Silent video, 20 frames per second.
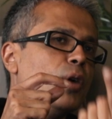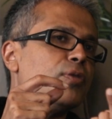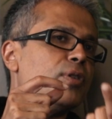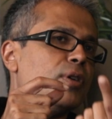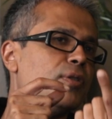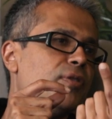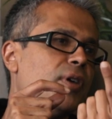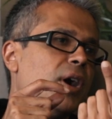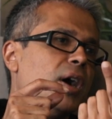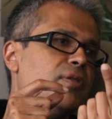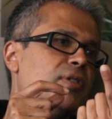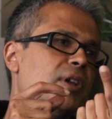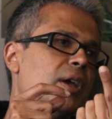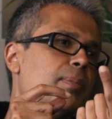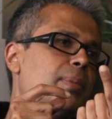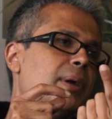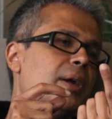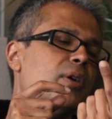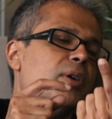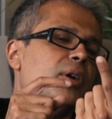over a
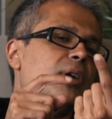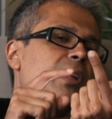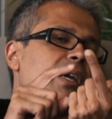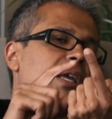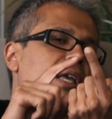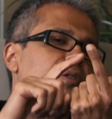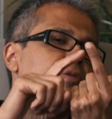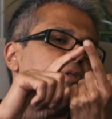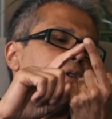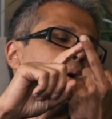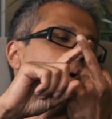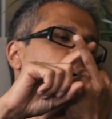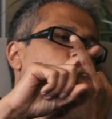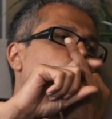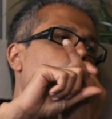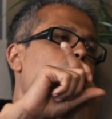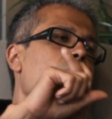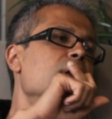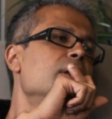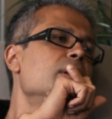5-year period, it gives you a
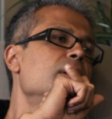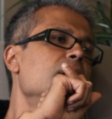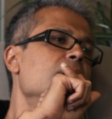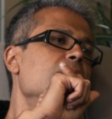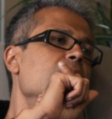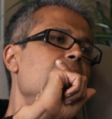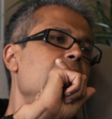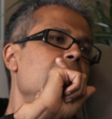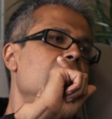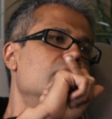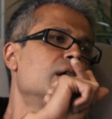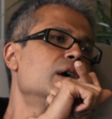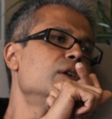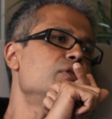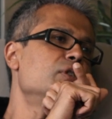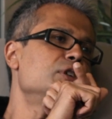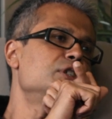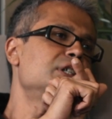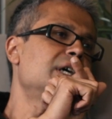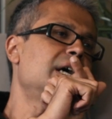1 in
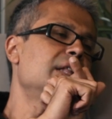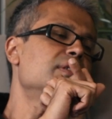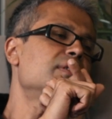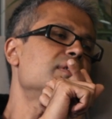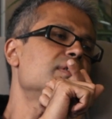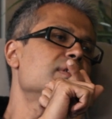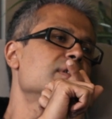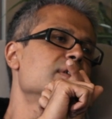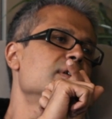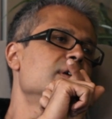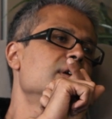100 chance